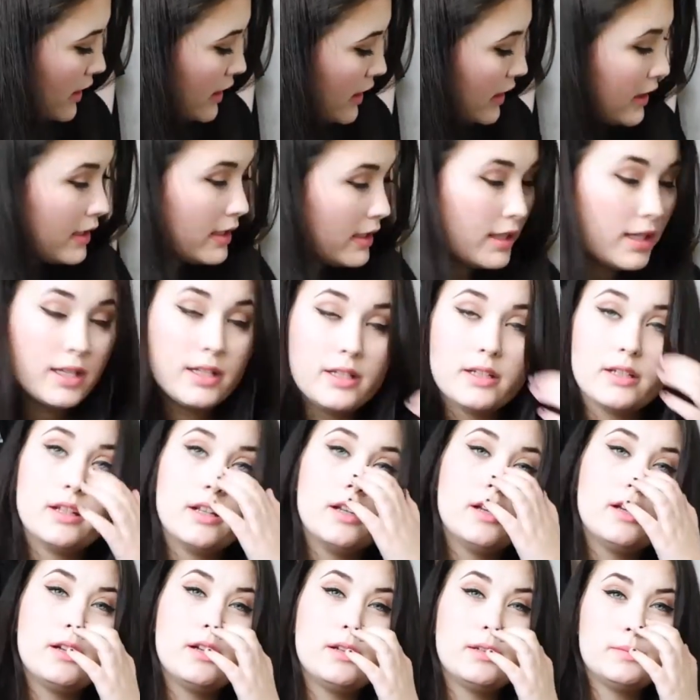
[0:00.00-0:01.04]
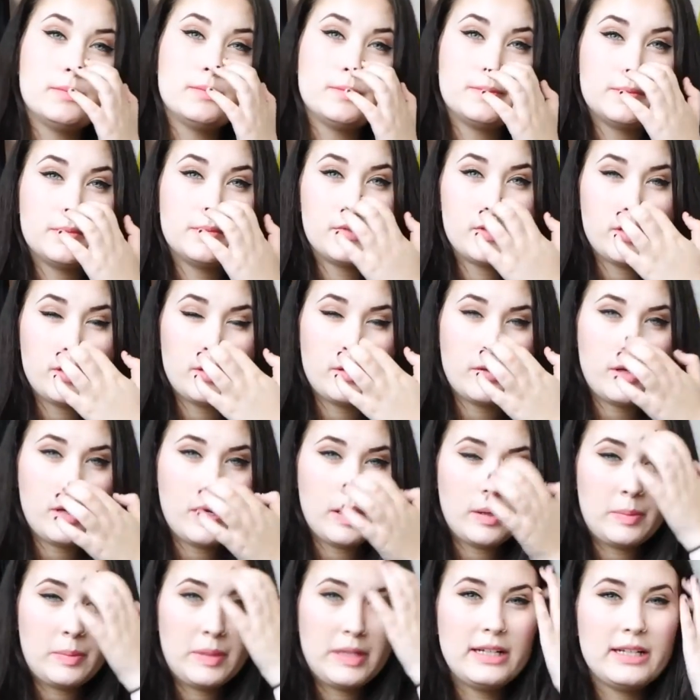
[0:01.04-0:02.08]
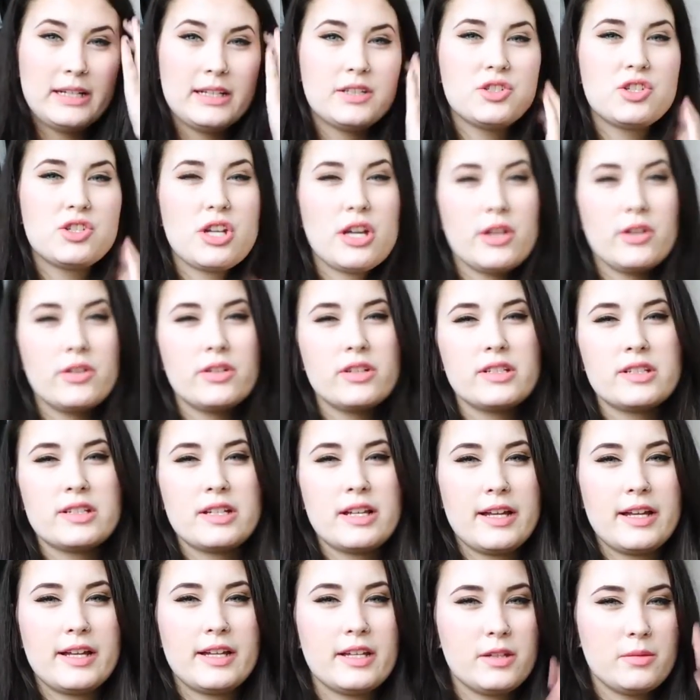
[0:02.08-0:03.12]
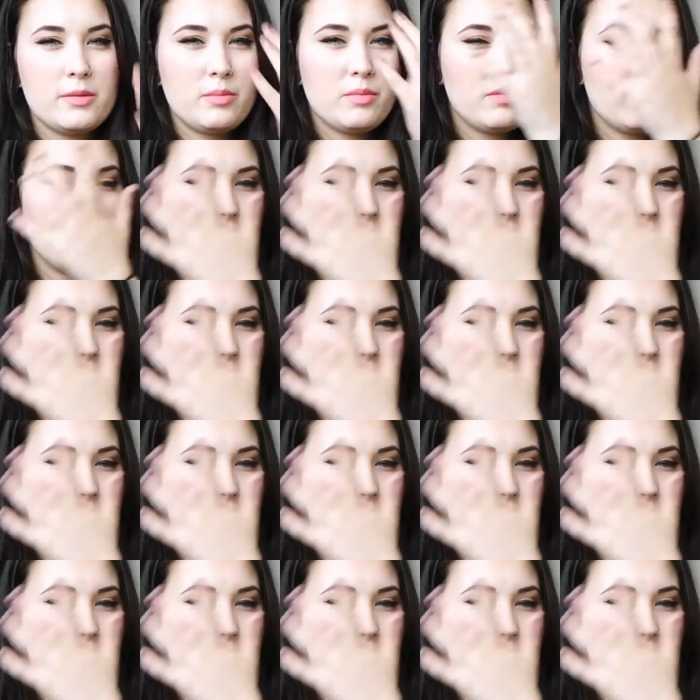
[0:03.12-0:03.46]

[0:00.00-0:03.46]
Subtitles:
And a peeling gel is like you